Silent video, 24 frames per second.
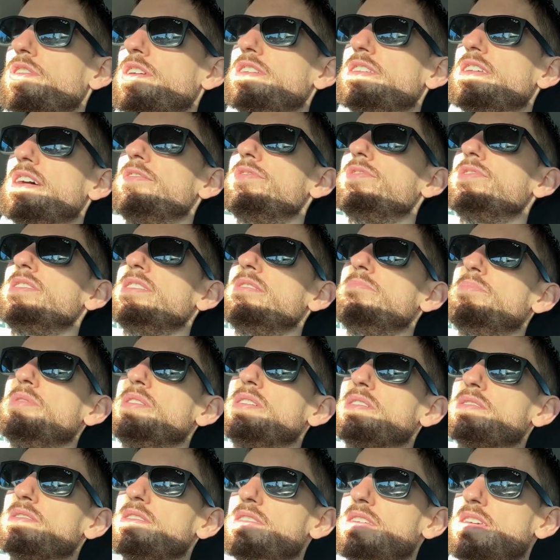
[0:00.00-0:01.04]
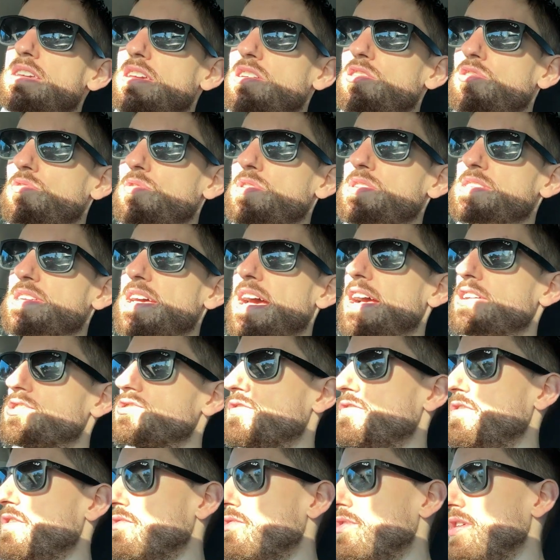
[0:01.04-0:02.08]
in a deficit because of the increased
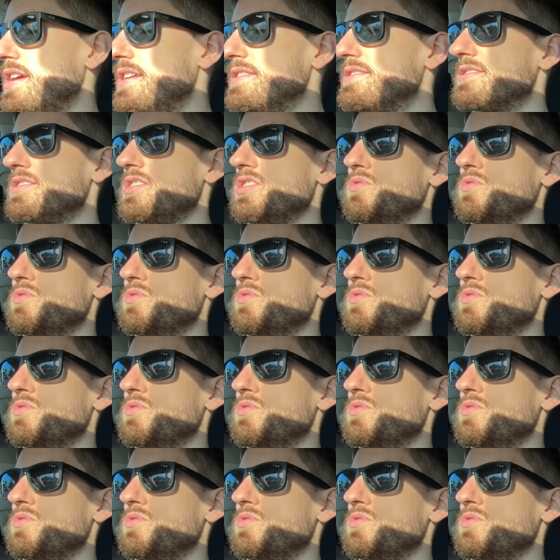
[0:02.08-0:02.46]
atrophy rates.